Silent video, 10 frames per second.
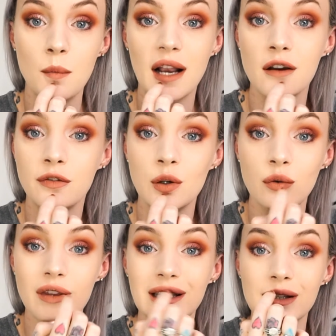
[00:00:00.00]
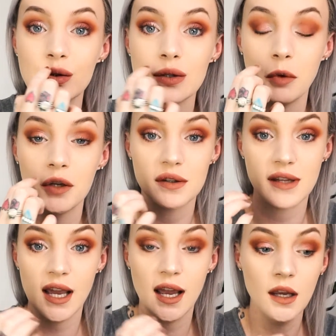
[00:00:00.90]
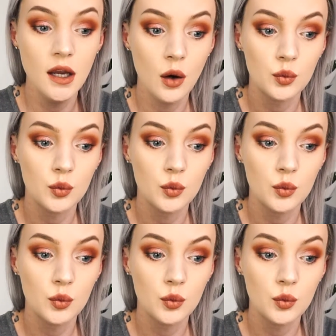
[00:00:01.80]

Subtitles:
back a few of the little spots there